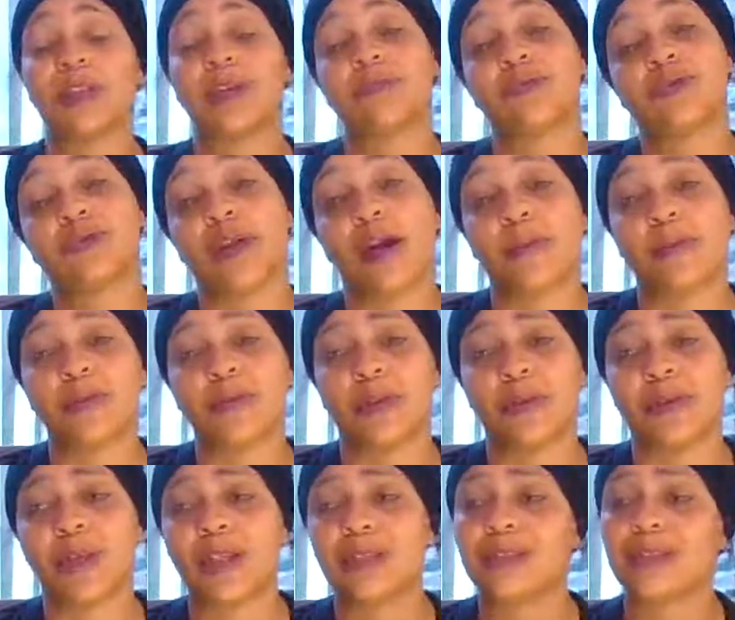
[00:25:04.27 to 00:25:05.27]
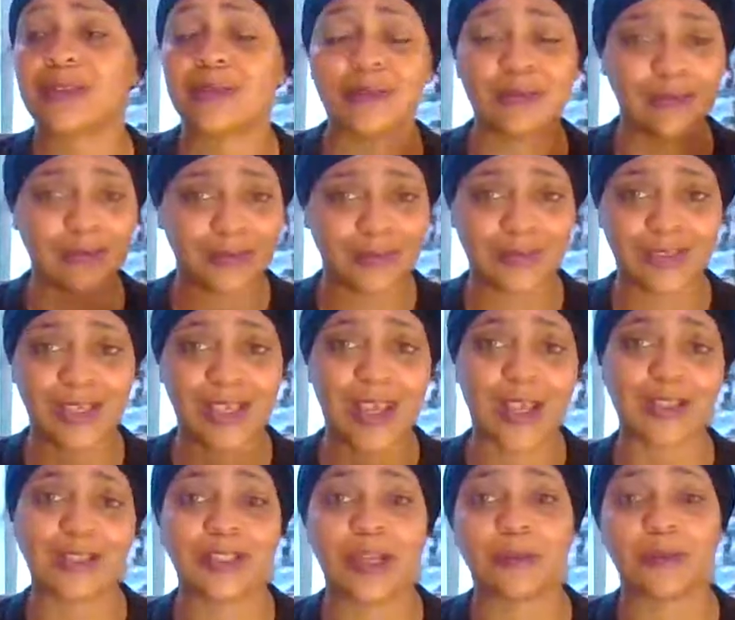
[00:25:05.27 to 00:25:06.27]
enough to drop a donation, the
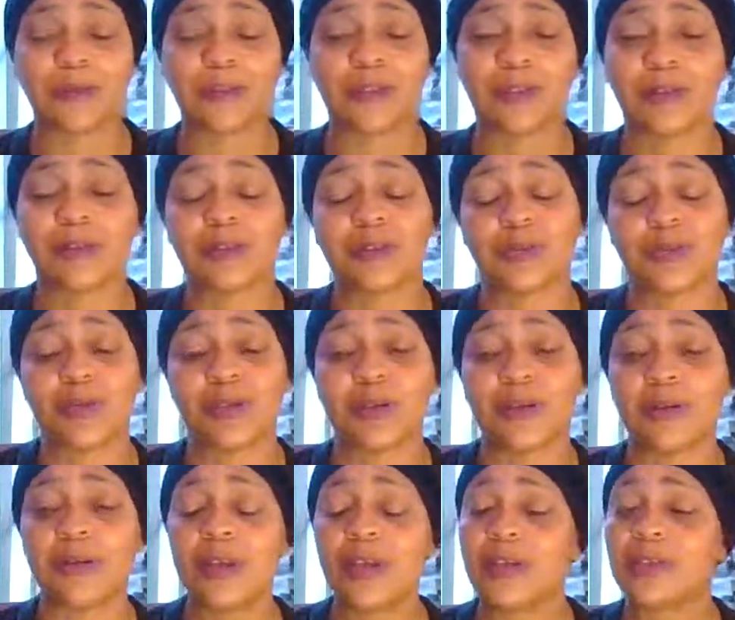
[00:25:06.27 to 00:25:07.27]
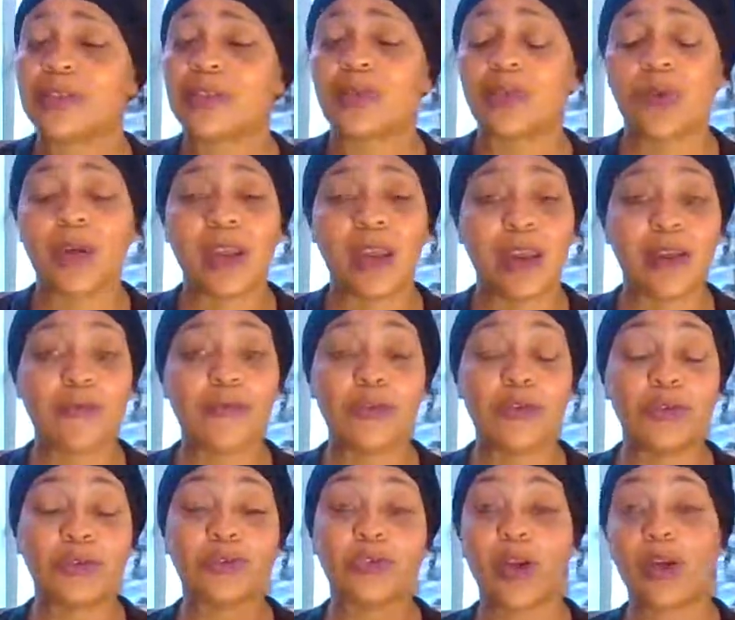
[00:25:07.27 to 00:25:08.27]
Cash App is there as well. So whatever
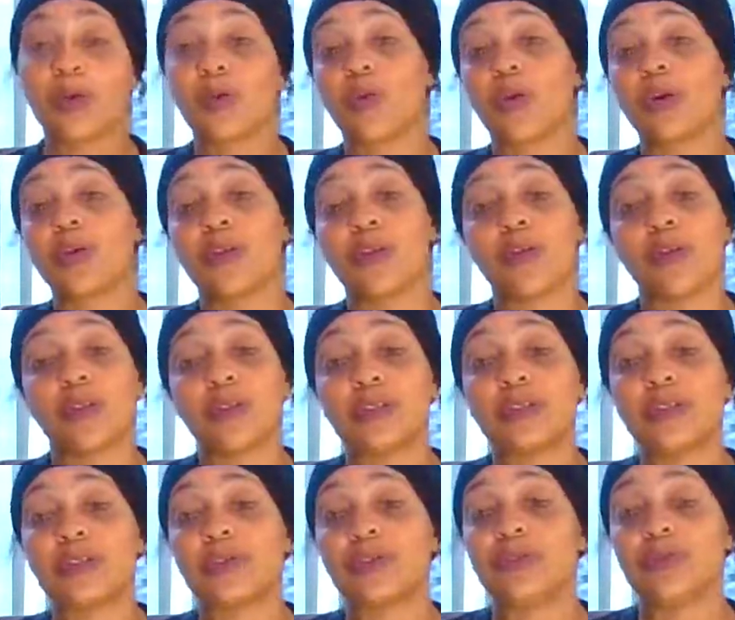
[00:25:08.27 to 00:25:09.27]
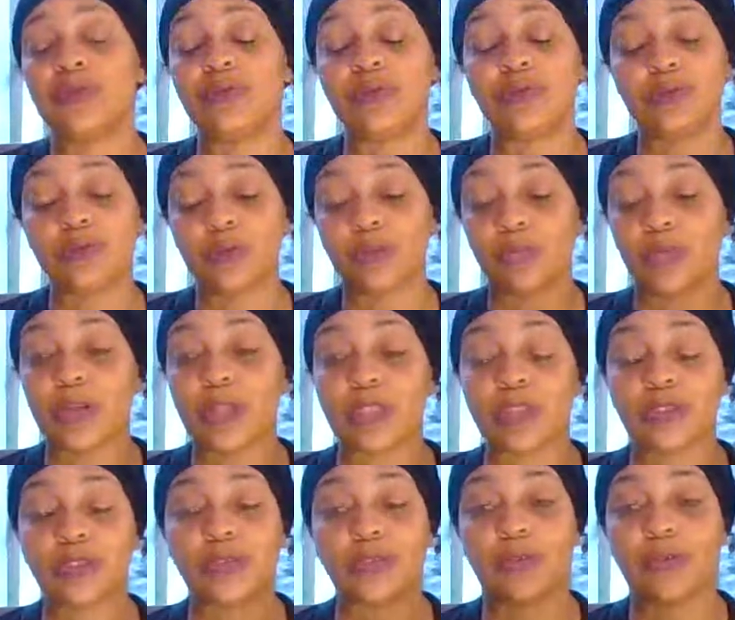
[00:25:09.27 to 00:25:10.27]
you're trying to work on and to, to bring
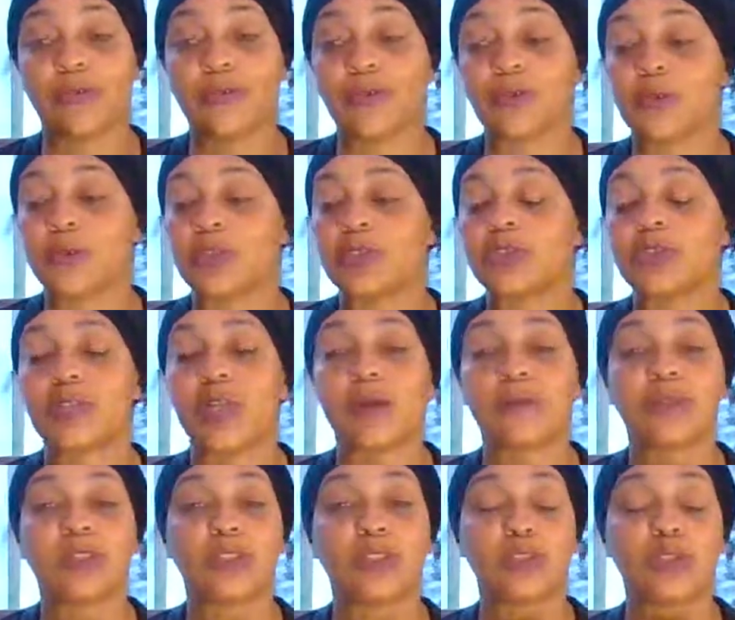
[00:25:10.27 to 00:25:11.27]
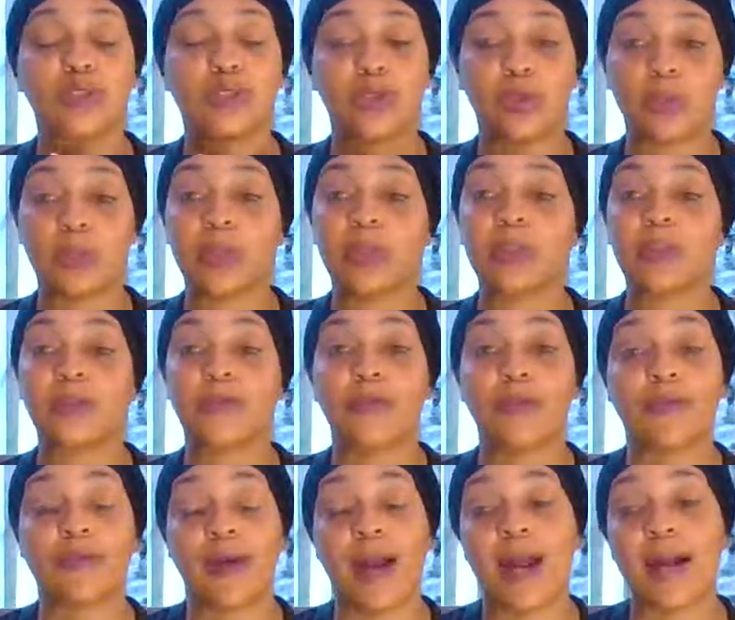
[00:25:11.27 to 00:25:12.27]
into your fruition, I'm seeing so many
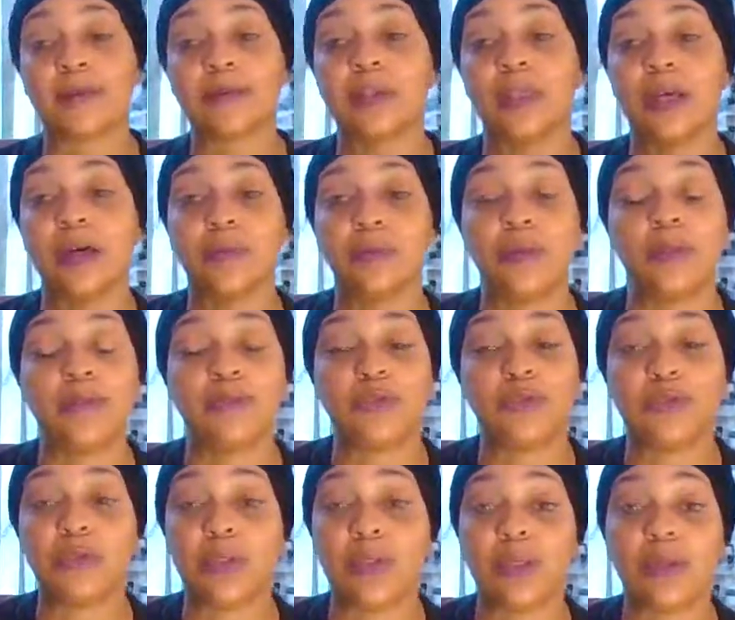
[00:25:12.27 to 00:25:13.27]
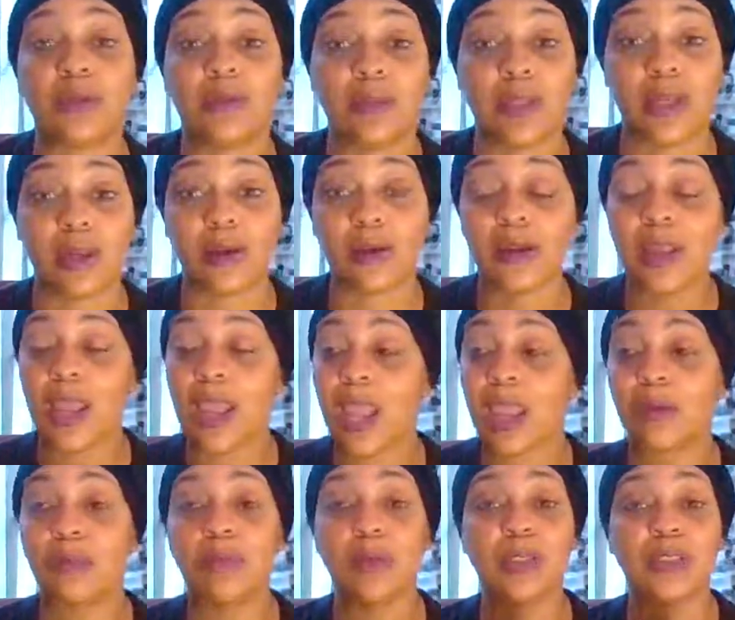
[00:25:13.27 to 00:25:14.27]
different vibes that uplift you to get there
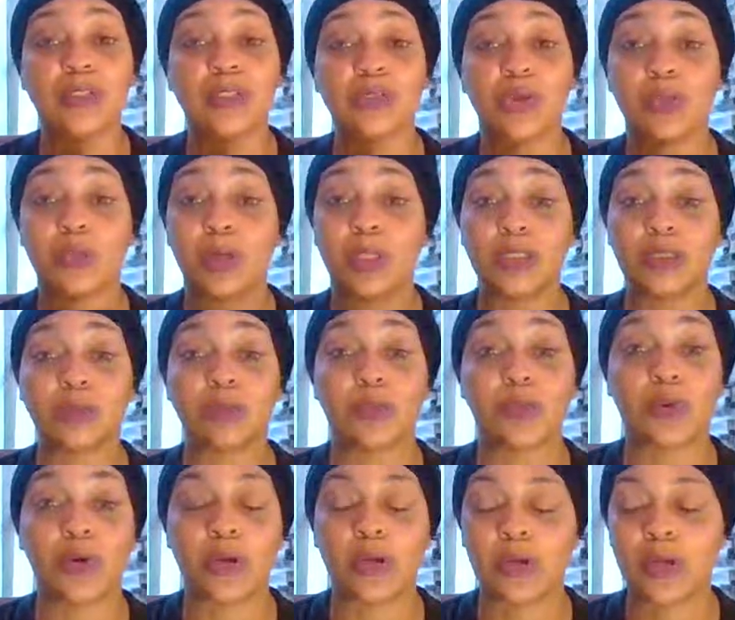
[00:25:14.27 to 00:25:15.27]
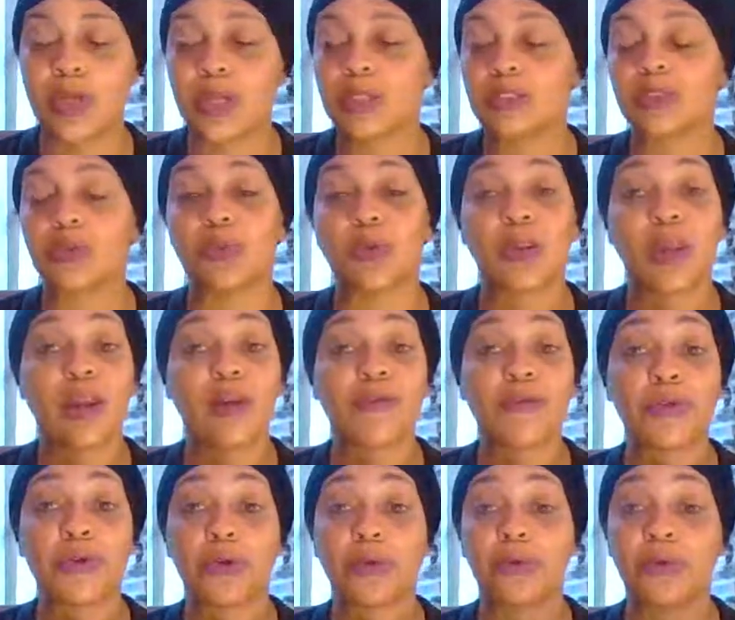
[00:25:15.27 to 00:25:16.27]
and plus so much more. So
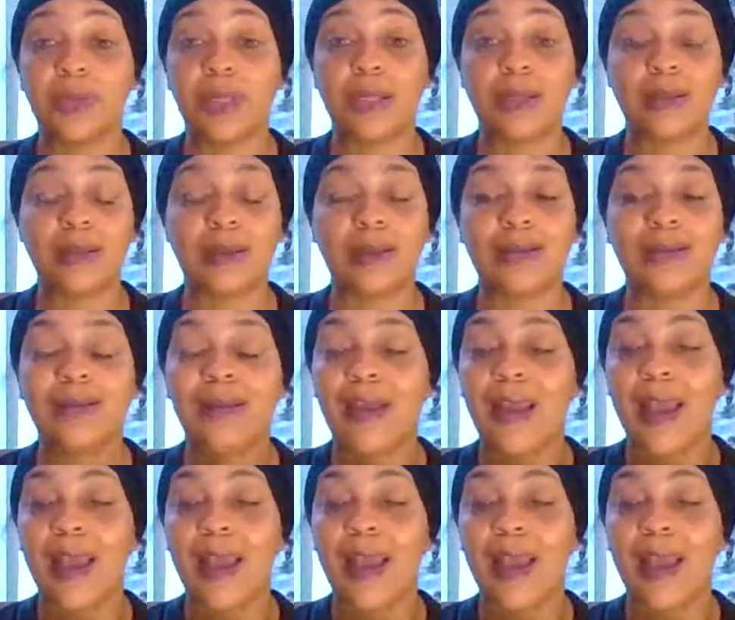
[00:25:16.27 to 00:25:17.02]
whatever you're needing,